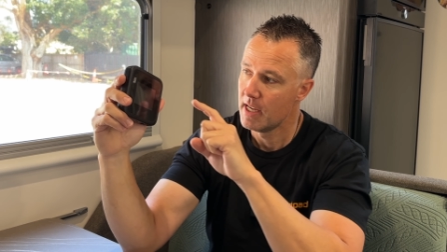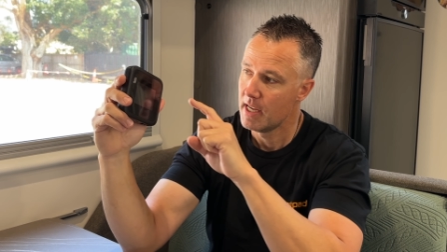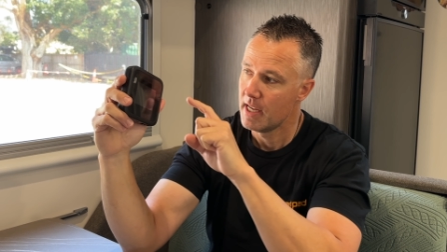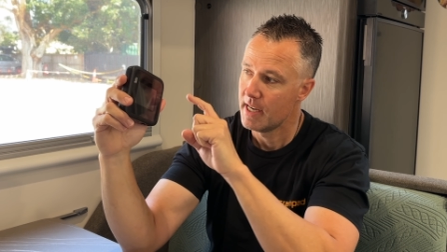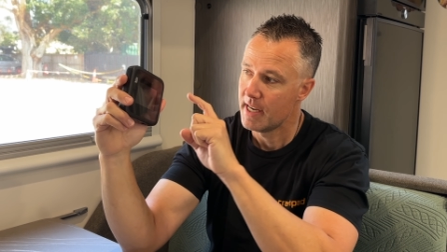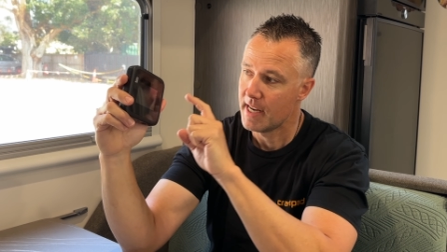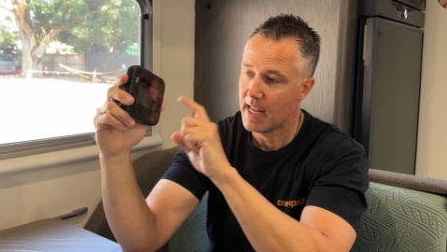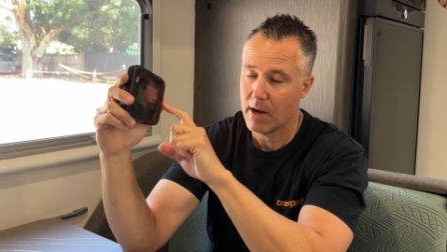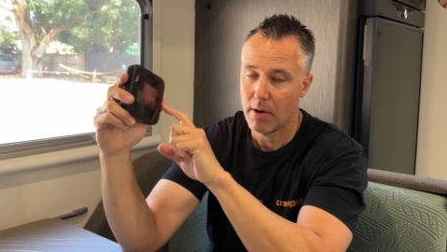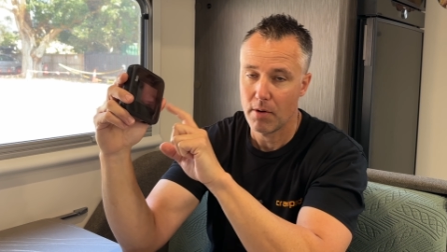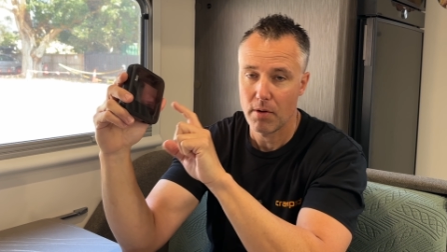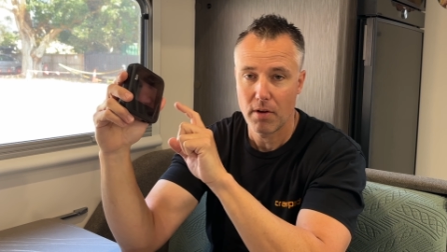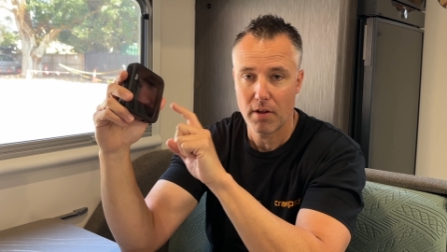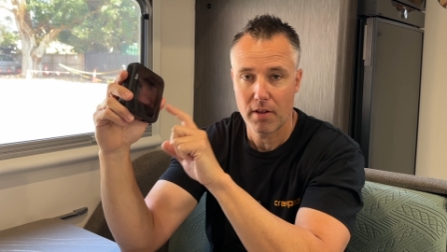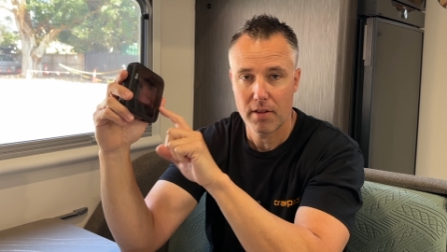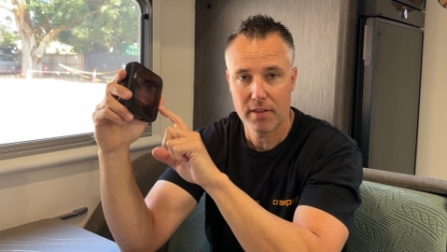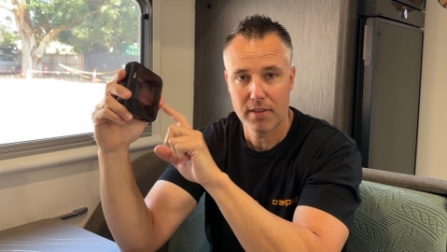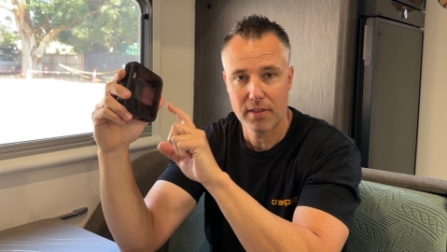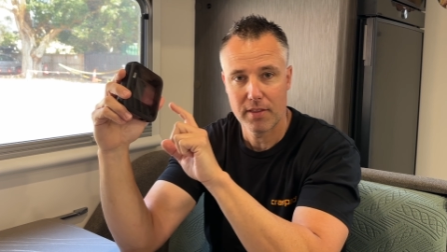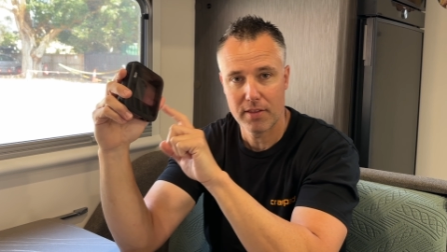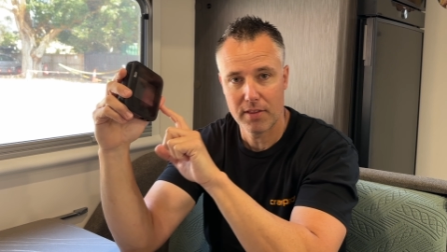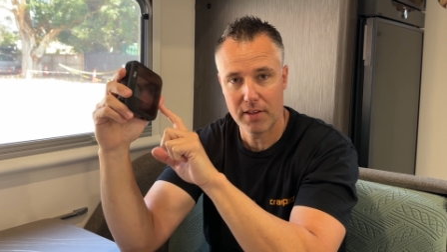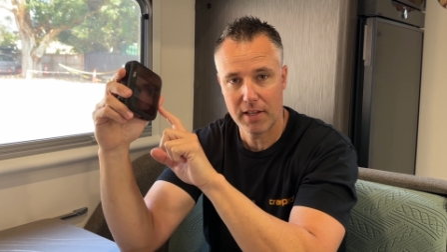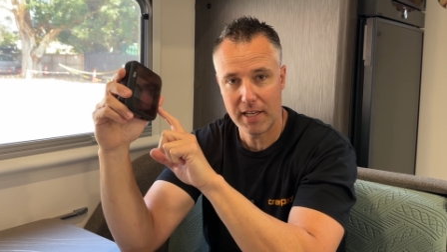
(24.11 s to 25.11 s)
Now,
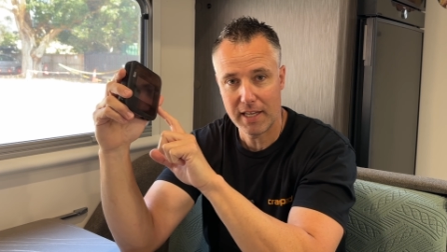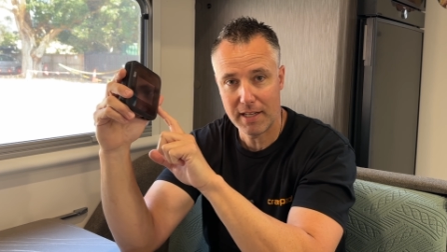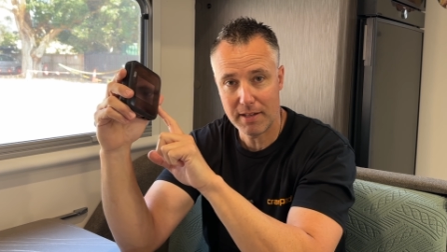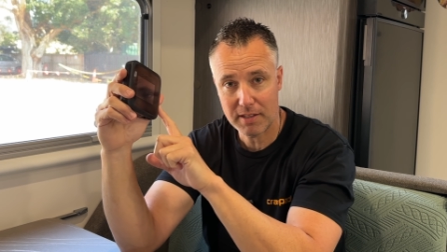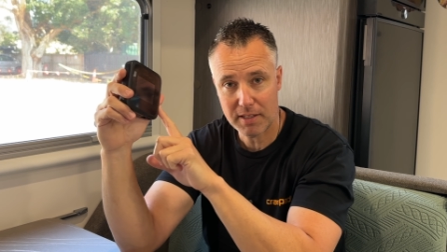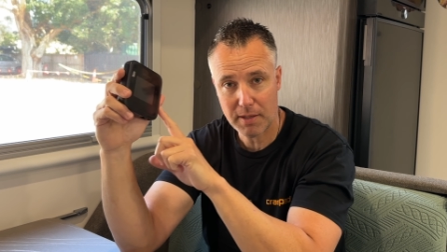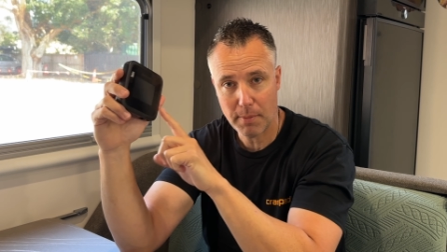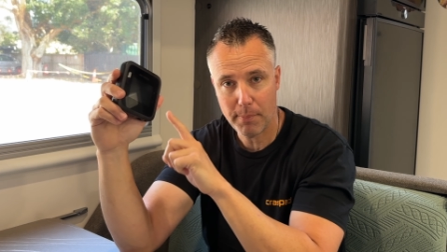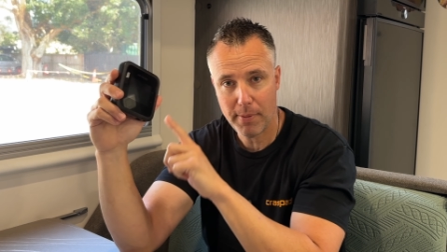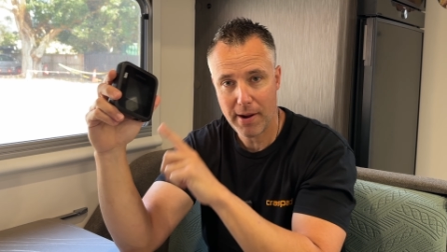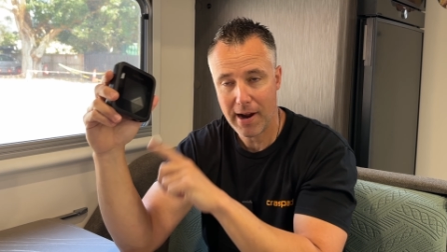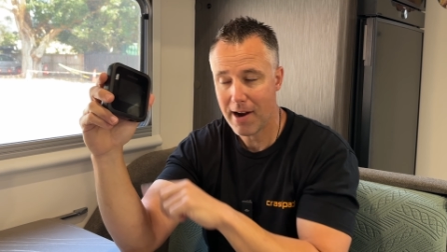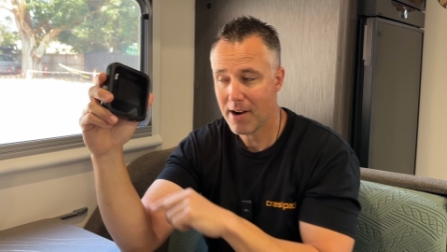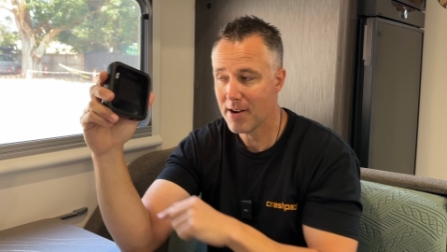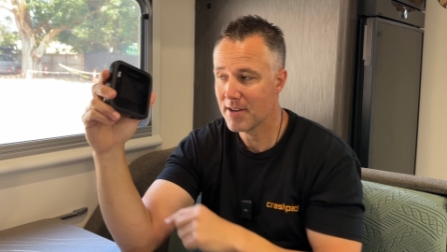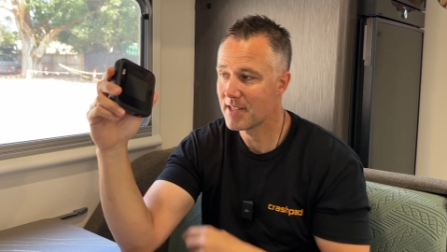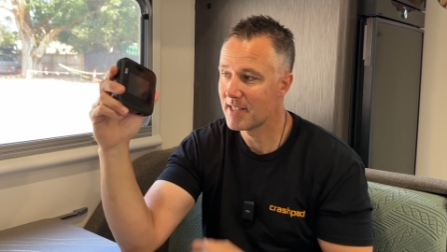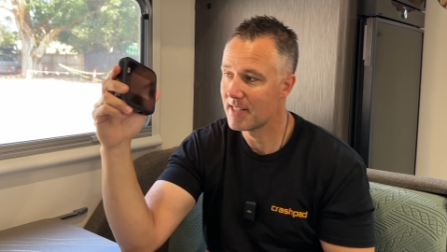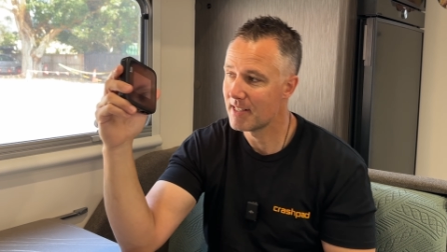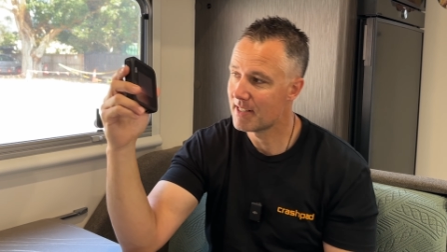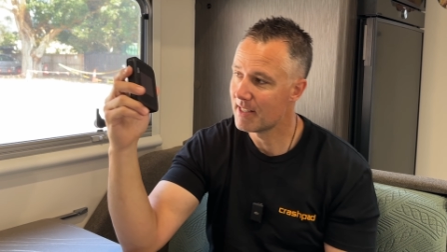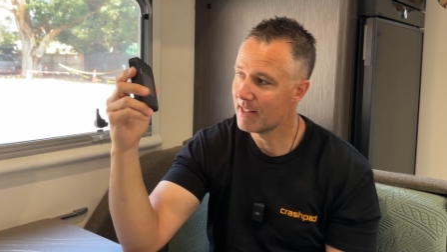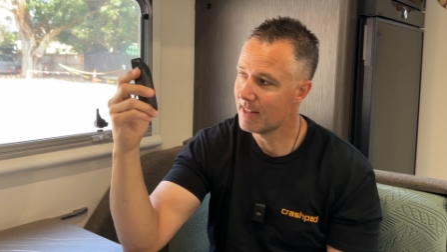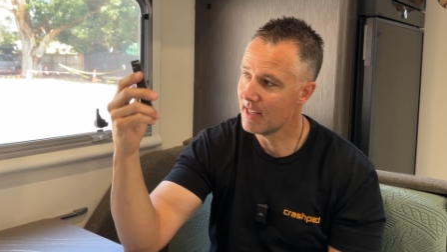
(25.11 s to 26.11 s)
in
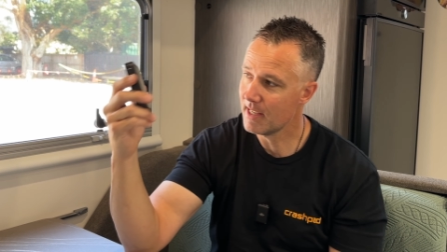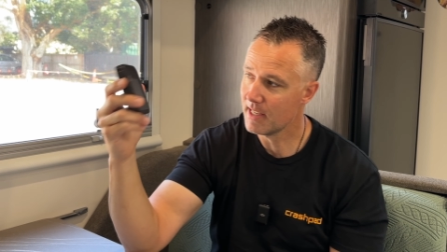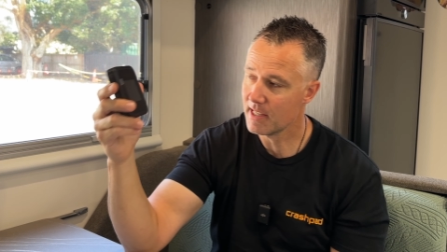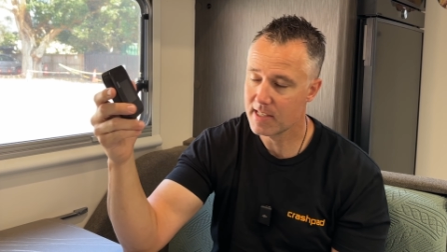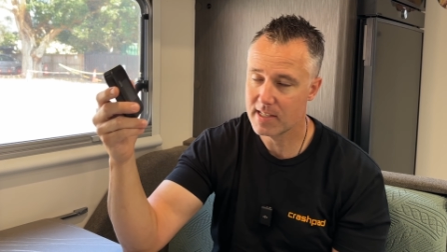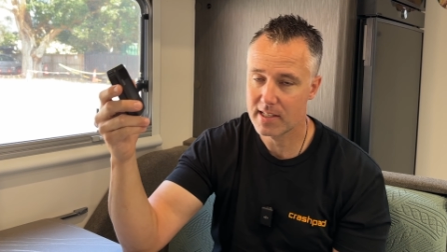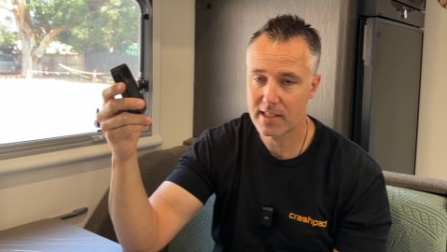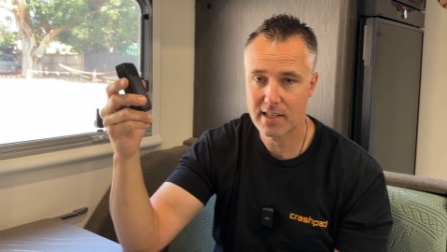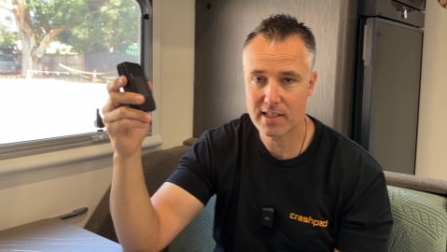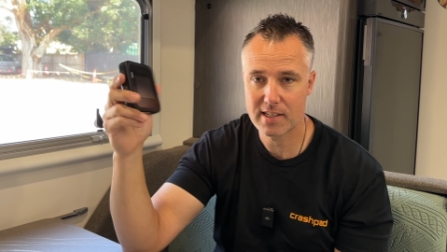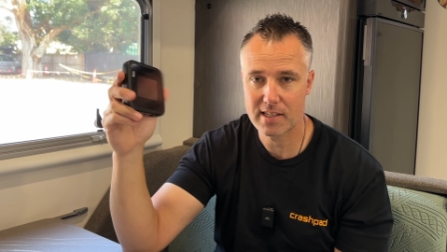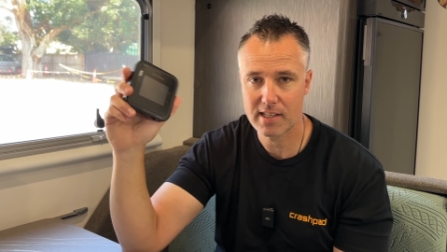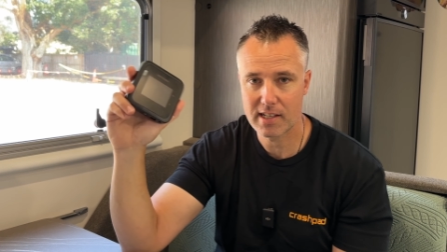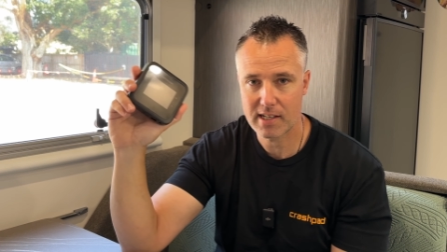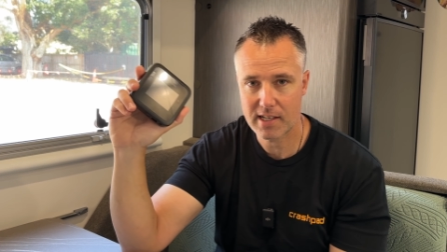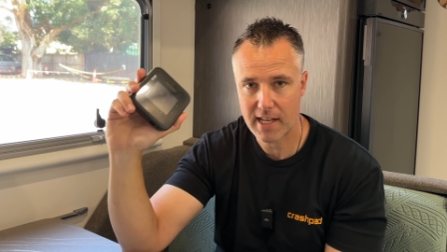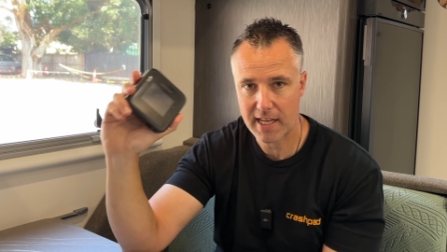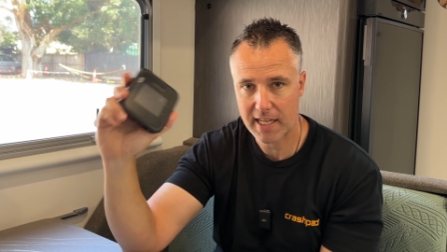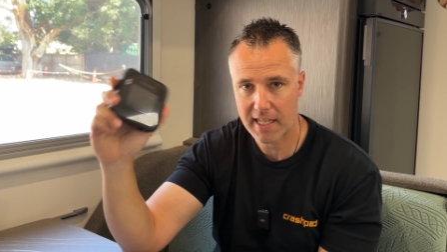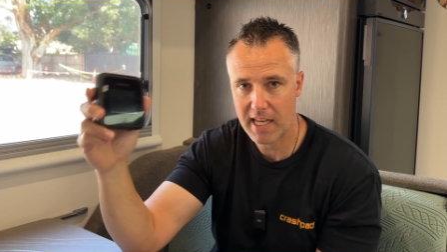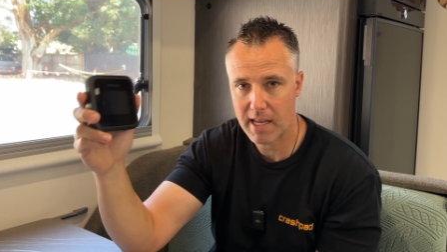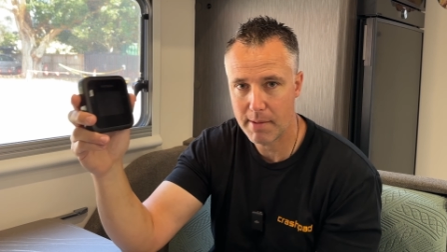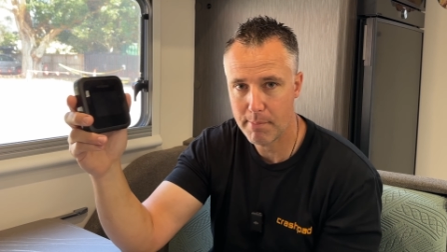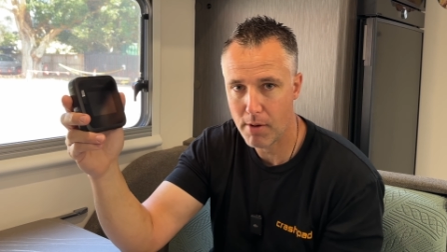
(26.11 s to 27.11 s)
comparison to this is a
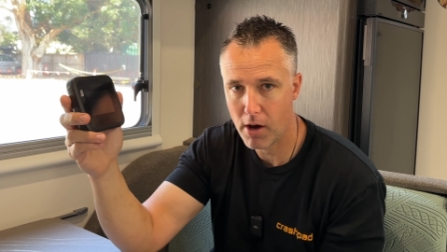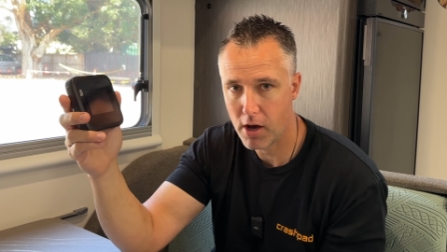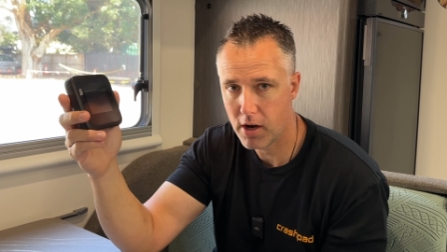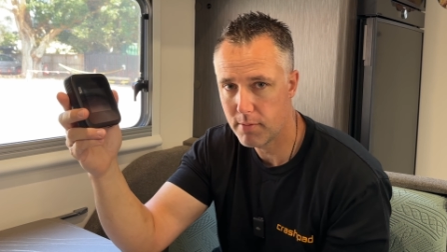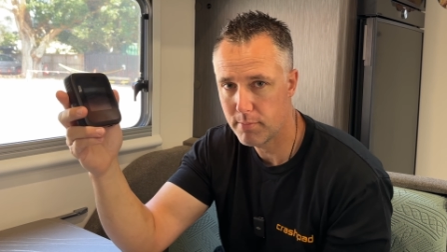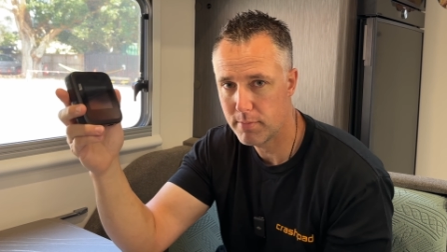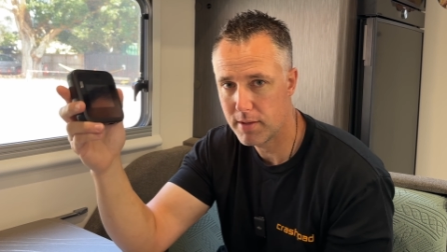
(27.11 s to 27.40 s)
NetGear modem.